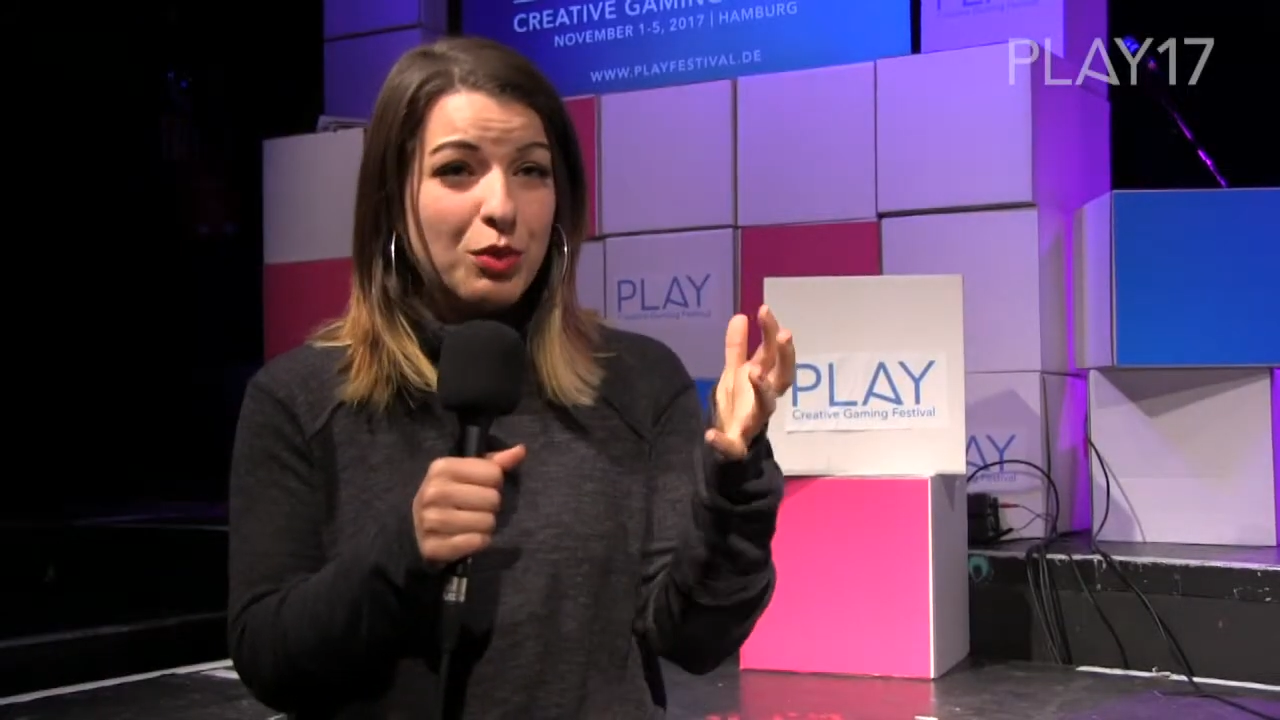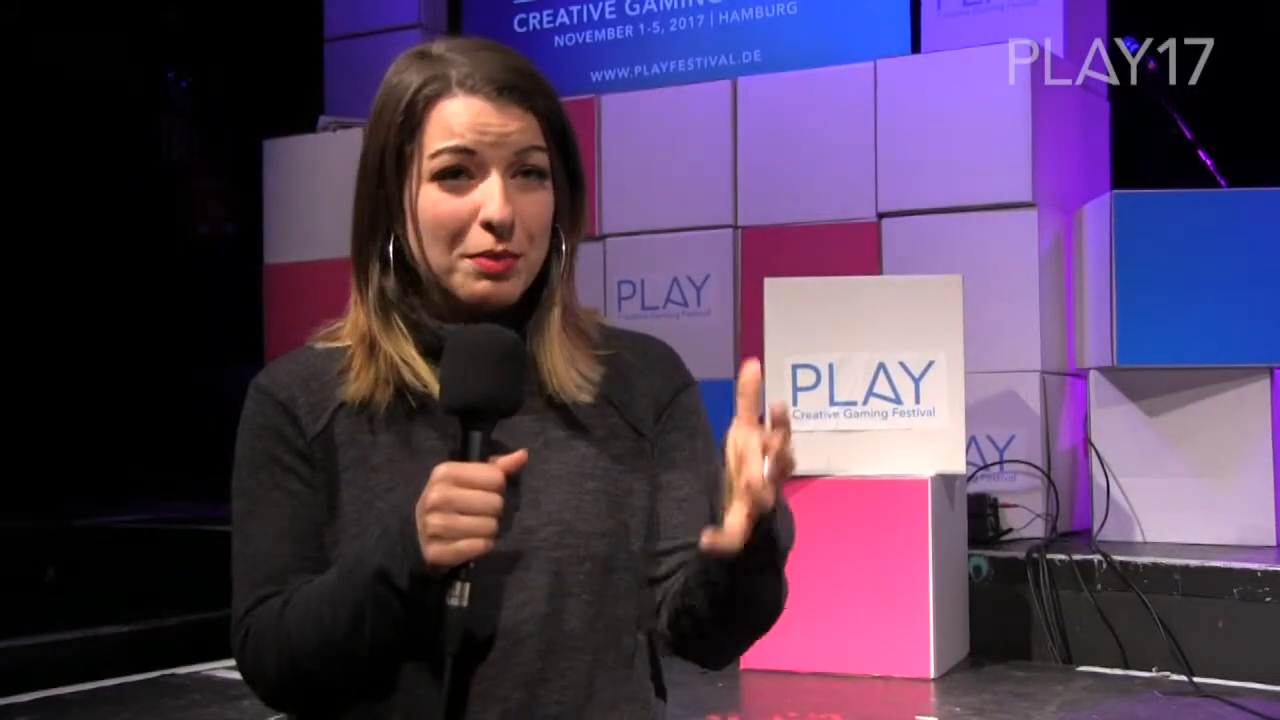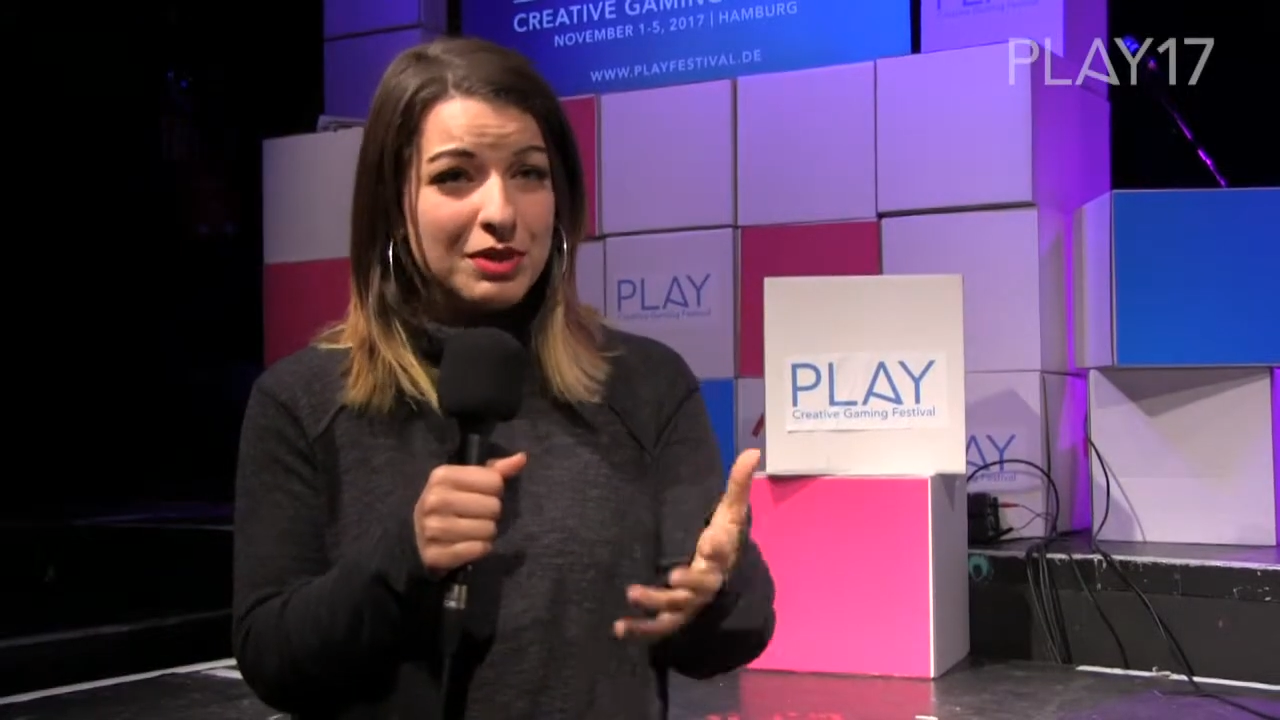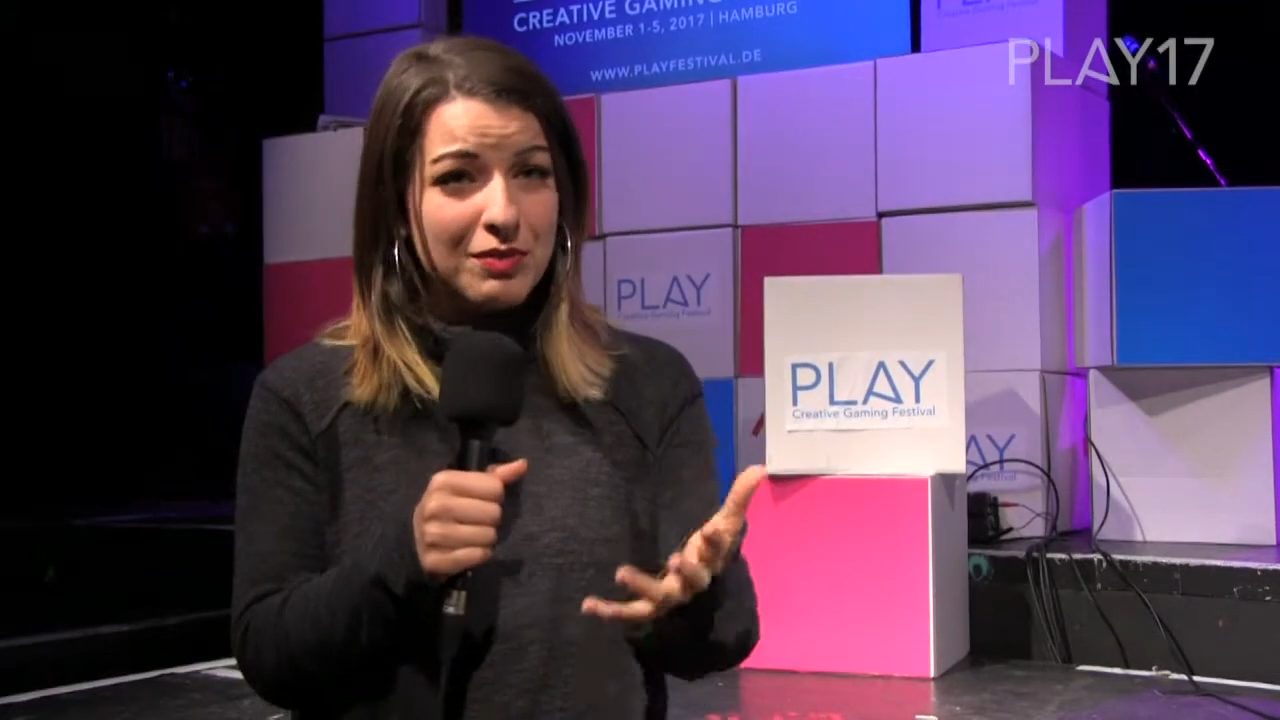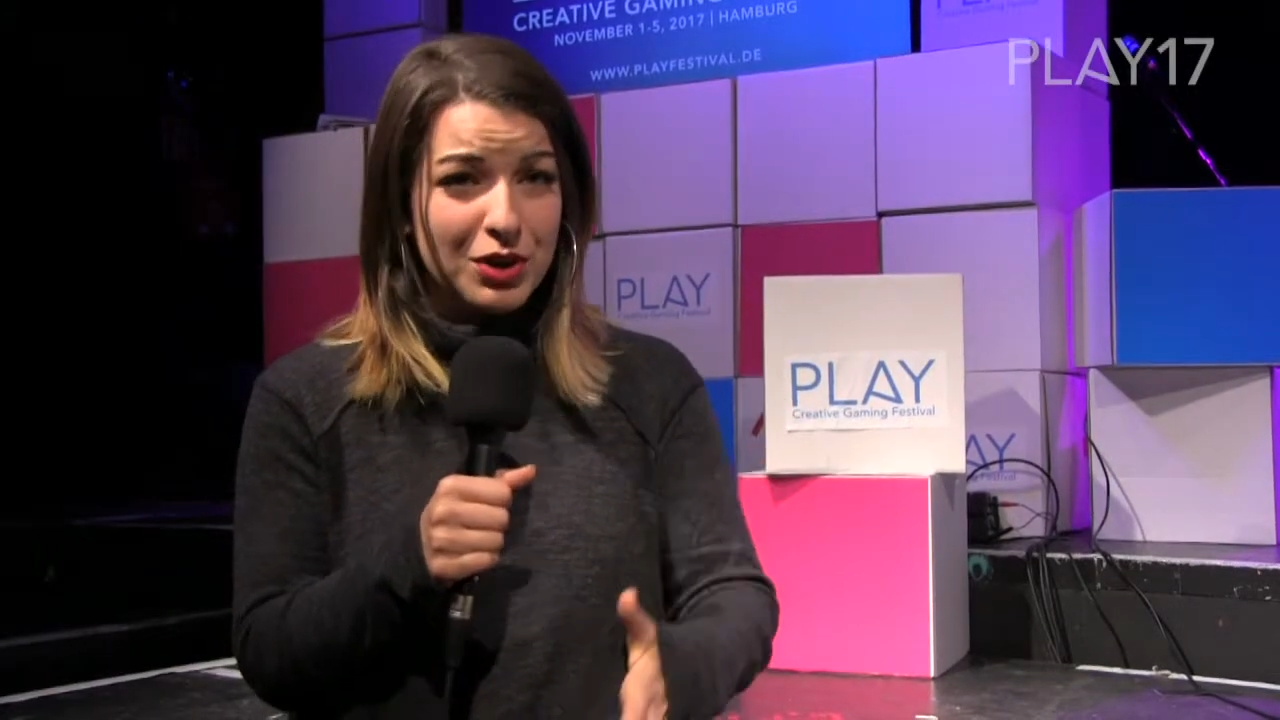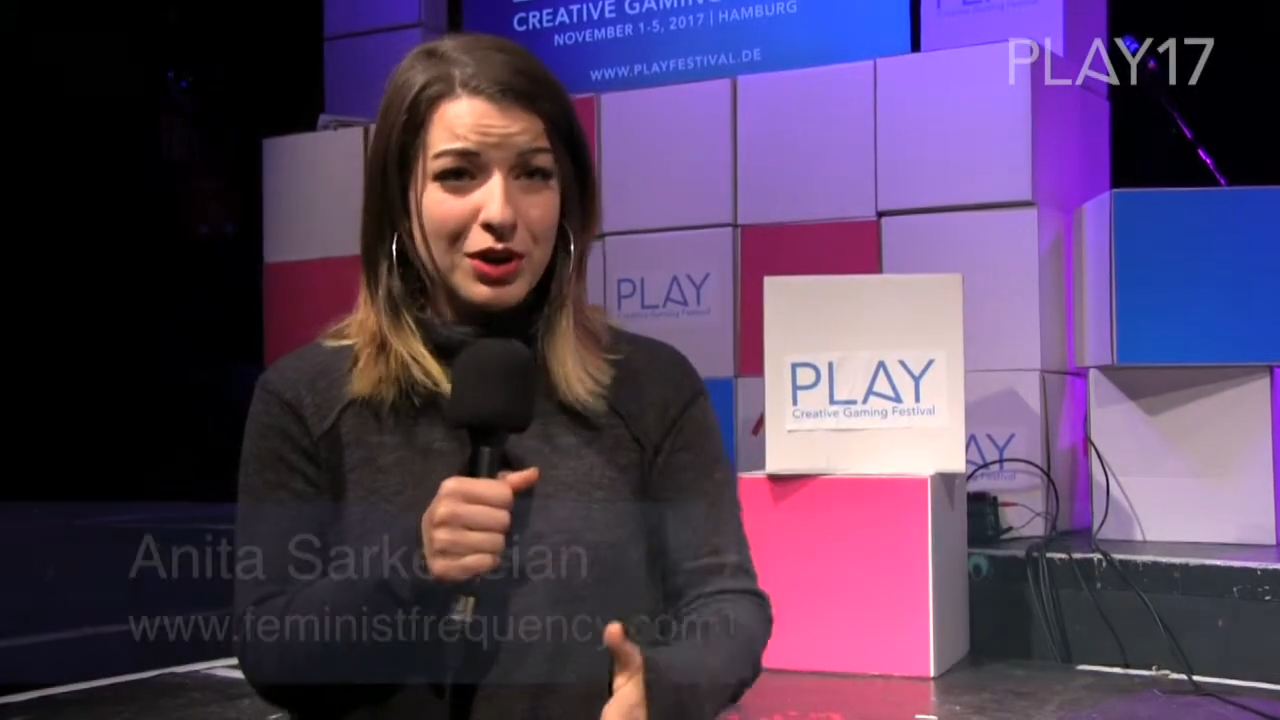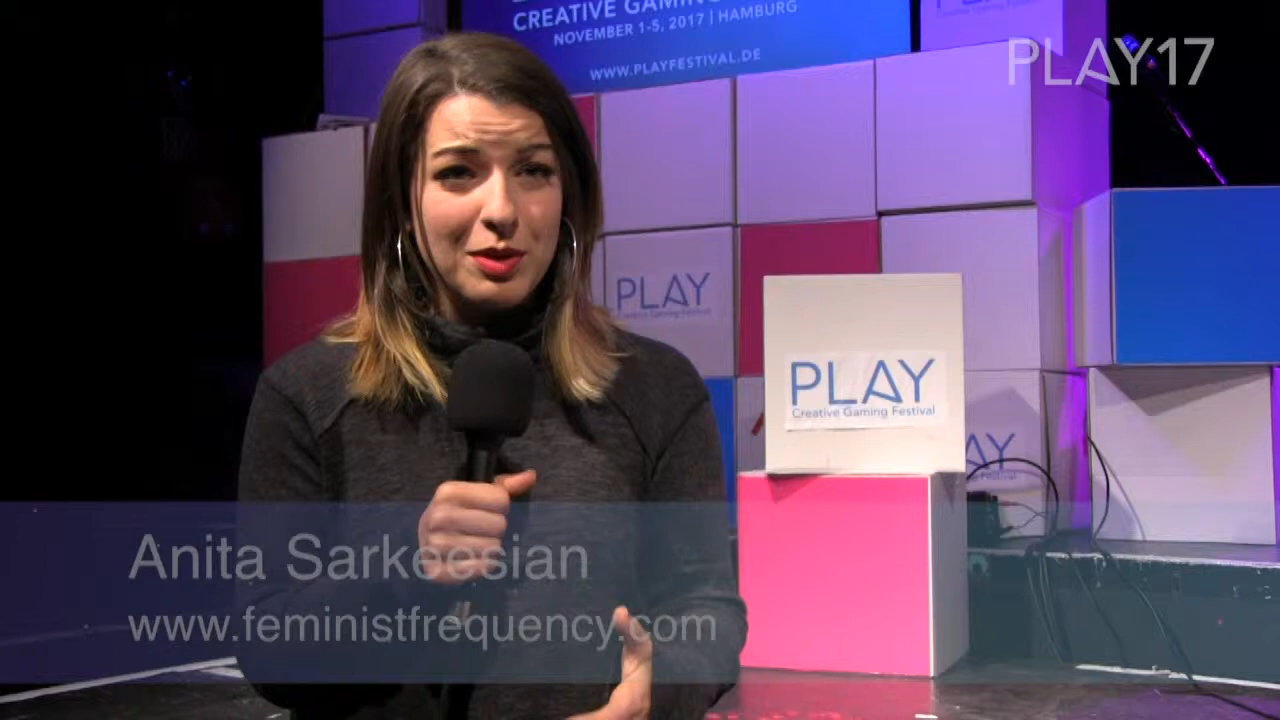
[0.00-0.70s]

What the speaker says: women in video